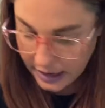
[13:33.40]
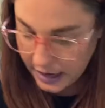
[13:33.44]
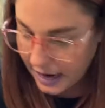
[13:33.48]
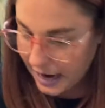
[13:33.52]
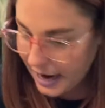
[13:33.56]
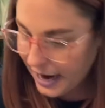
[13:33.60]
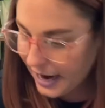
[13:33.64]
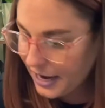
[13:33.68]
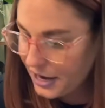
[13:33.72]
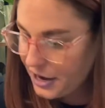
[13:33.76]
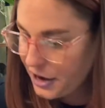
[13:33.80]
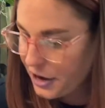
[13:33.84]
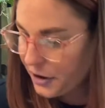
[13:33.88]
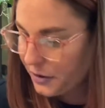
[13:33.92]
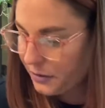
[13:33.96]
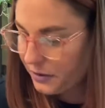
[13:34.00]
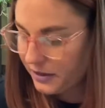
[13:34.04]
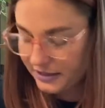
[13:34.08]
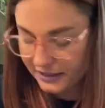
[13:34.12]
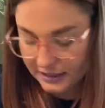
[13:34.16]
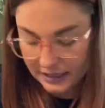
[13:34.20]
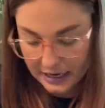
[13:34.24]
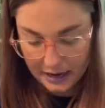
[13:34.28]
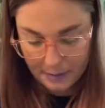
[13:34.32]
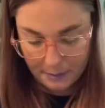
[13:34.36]
I know
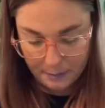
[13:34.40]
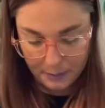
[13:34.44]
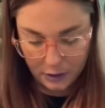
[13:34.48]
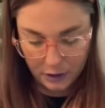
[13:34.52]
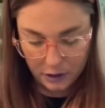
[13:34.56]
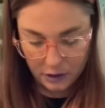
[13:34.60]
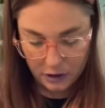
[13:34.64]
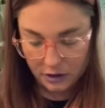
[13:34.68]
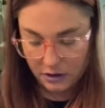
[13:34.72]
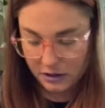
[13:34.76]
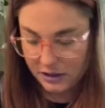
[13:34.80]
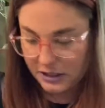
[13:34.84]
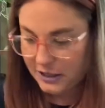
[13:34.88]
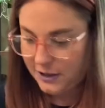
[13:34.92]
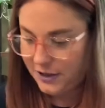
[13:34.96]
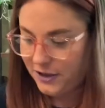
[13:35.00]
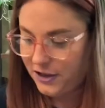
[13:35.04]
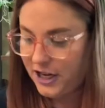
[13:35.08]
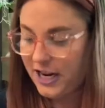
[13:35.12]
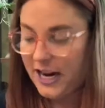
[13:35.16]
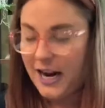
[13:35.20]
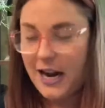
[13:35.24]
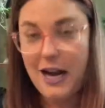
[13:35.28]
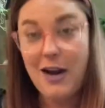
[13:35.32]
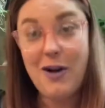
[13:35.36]
it's a Pearls and
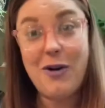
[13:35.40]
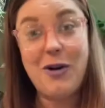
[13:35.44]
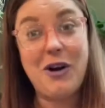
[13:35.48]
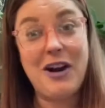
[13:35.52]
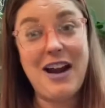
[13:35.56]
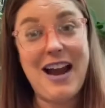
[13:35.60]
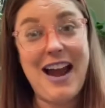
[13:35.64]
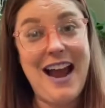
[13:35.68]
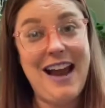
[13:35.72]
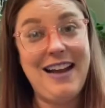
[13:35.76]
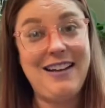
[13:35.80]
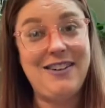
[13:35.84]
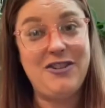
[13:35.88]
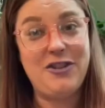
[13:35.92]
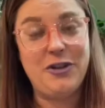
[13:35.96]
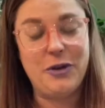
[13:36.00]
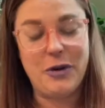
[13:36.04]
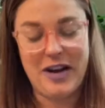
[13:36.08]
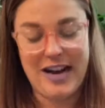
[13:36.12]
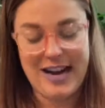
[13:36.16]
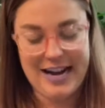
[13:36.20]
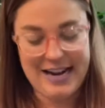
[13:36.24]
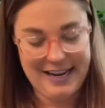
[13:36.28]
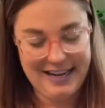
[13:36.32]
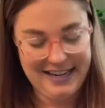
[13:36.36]
Jade or
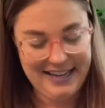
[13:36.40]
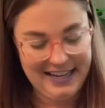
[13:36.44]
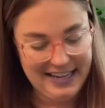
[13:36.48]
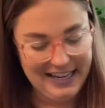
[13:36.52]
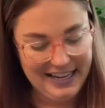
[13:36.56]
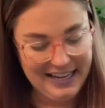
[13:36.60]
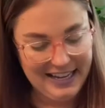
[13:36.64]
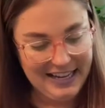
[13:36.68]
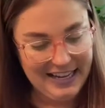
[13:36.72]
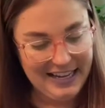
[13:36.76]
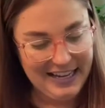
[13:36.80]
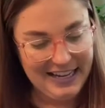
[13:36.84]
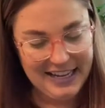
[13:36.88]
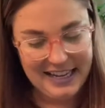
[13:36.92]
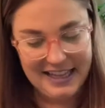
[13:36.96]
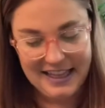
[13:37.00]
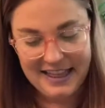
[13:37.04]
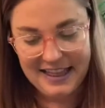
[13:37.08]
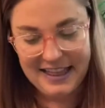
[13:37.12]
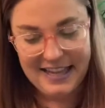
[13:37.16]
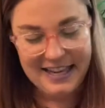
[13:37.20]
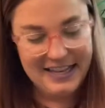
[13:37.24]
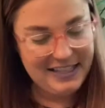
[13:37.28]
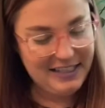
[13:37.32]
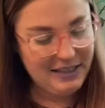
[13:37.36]
Enjoy.
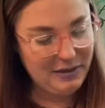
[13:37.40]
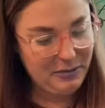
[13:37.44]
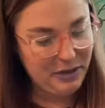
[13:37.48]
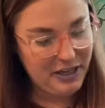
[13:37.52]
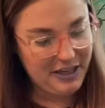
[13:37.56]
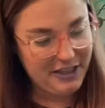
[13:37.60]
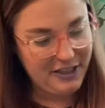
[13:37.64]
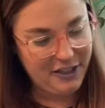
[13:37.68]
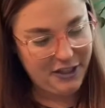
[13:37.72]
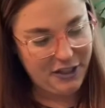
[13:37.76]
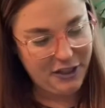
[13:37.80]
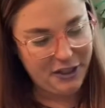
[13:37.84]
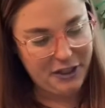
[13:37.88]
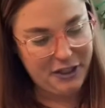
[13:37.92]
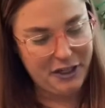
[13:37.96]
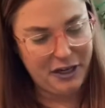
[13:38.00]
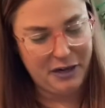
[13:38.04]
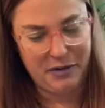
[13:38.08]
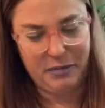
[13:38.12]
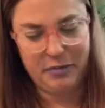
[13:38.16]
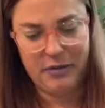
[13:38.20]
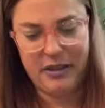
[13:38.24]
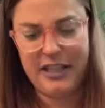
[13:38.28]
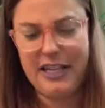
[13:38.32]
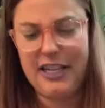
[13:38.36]
This was just
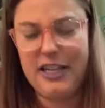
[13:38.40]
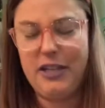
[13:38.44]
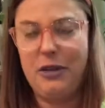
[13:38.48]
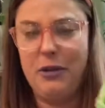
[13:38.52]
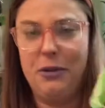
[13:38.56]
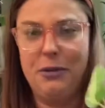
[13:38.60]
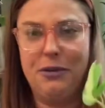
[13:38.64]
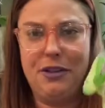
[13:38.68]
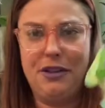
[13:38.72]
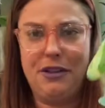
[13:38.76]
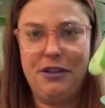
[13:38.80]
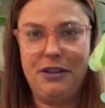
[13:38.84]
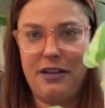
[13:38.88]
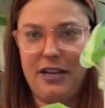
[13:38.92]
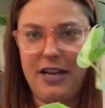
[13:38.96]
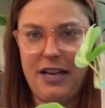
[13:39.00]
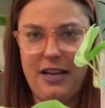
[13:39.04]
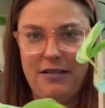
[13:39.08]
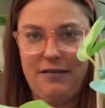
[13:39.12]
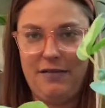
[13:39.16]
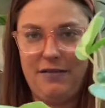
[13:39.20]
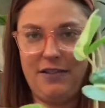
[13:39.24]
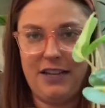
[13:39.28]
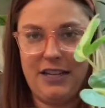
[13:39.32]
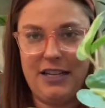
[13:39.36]
a really cool
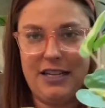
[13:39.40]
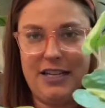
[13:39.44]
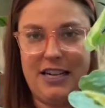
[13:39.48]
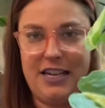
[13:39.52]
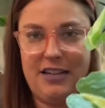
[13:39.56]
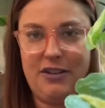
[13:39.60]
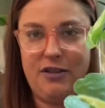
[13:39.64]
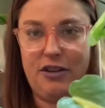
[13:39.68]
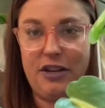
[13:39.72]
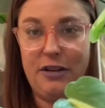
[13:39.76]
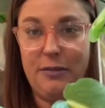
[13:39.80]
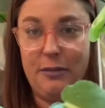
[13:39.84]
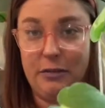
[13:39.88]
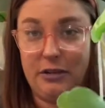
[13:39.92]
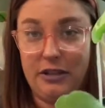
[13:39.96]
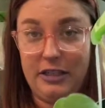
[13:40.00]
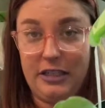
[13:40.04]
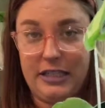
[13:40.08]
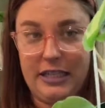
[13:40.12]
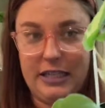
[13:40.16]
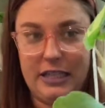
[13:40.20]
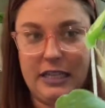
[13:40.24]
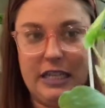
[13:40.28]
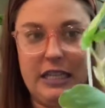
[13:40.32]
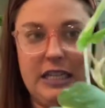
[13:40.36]
looking Philodendron
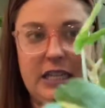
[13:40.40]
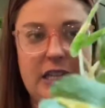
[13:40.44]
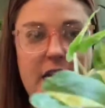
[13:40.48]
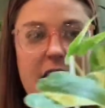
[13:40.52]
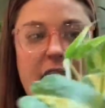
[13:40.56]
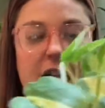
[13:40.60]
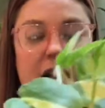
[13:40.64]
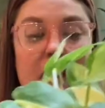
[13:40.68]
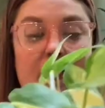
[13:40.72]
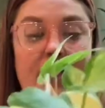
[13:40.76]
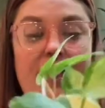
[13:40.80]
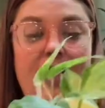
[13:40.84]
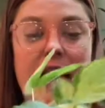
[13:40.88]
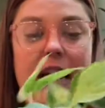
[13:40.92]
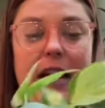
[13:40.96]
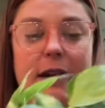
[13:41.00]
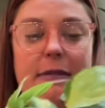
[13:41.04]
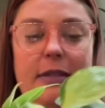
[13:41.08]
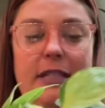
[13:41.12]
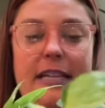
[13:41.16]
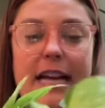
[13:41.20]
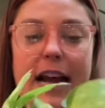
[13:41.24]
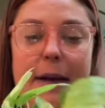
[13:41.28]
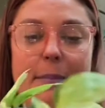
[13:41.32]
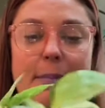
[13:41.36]
Brazil that I
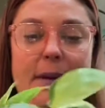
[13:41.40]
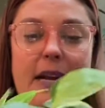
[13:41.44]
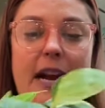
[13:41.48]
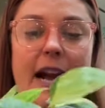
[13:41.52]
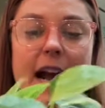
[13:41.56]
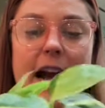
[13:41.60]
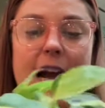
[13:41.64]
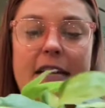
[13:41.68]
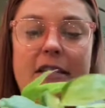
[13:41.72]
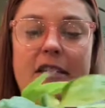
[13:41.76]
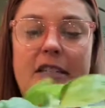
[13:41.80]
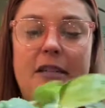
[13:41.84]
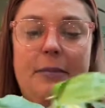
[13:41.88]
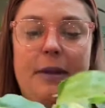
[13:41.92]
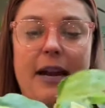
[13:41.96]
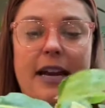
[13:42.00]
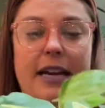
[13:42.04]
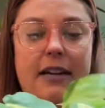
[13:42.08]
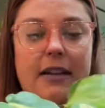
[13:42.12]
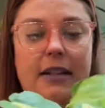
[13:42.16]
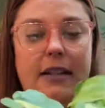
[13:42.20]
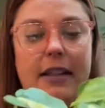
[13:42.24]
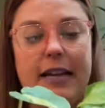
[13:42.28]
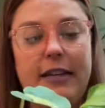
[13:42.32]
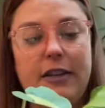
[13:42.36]
was happy to add to my
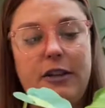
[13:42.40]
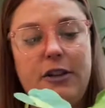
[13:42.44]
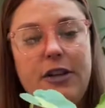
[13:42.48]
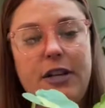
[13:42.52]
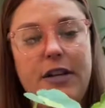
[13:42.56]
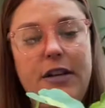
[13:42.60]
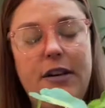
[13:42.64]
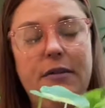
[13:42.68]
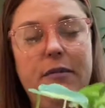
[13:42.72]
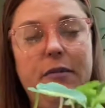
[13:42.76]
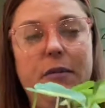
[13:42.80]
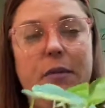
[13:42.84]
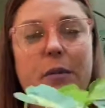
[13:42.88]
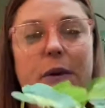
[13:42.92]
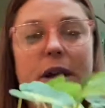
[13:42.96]
collection.